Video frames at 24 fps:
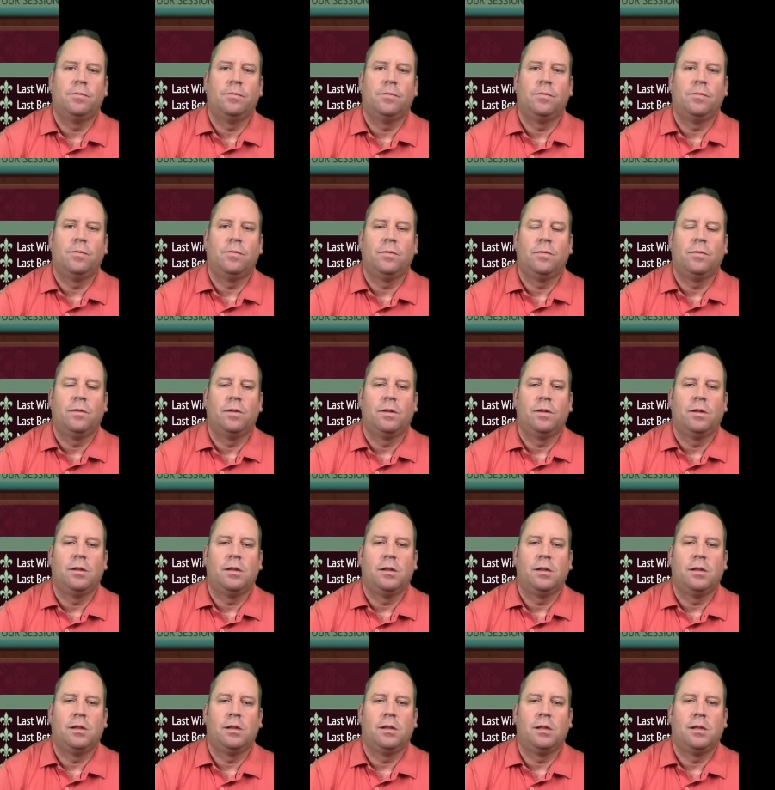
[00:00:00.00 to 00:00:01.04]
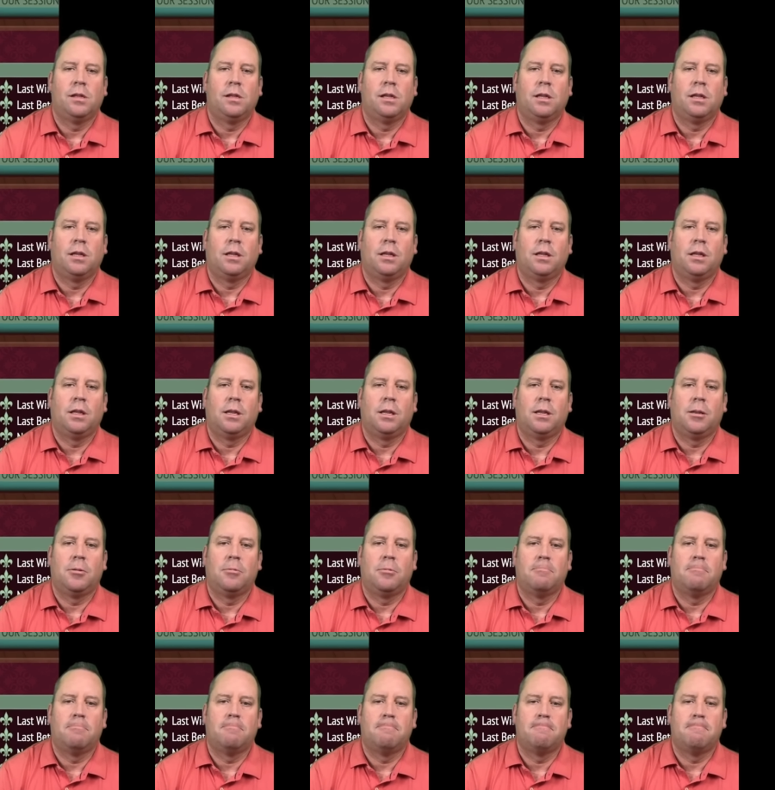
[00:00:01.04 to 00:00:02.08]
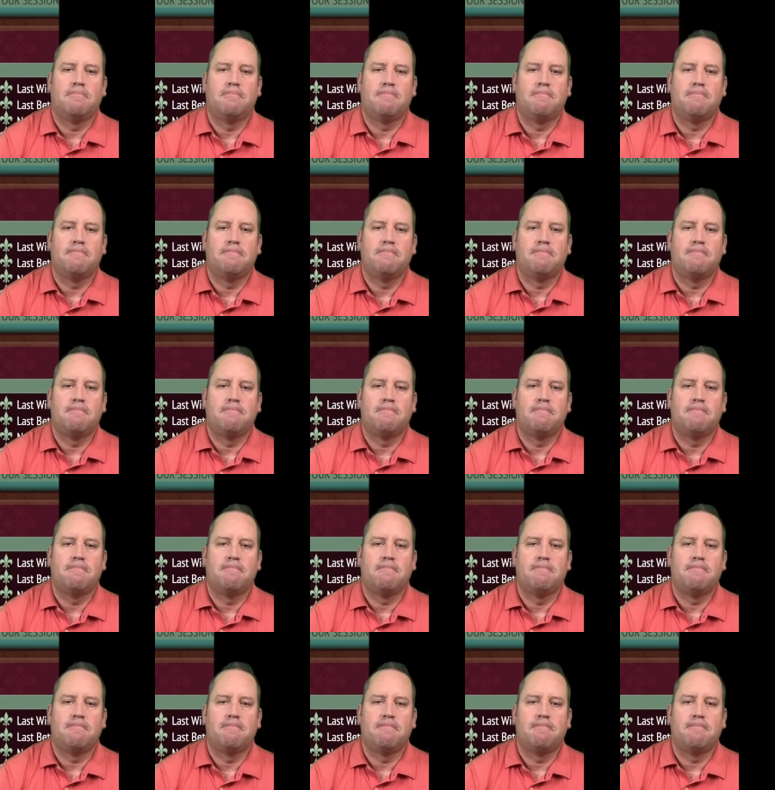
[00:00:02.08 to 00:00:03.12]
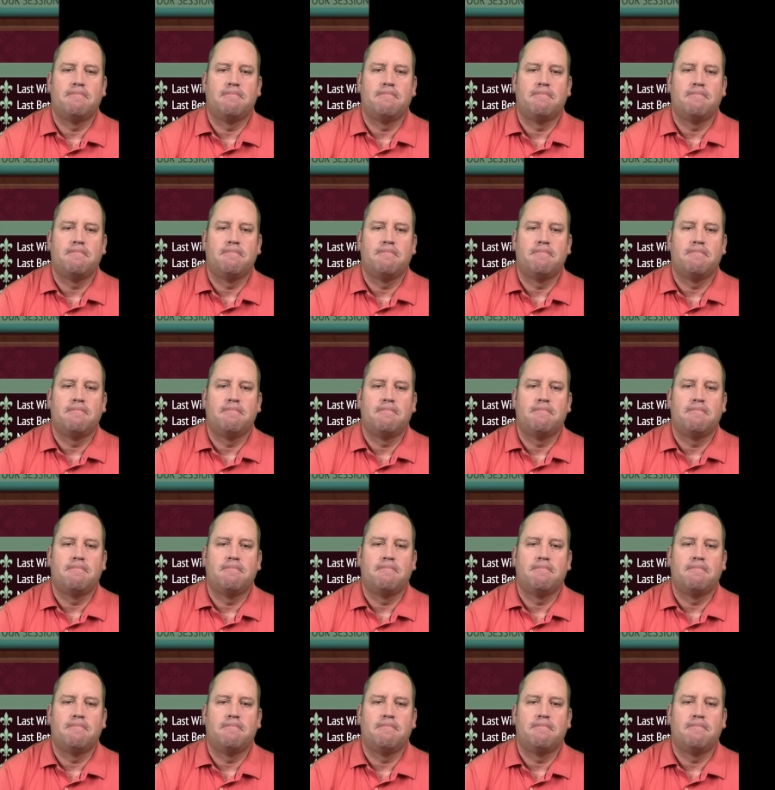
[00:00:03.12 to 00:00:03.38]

Nothing is said.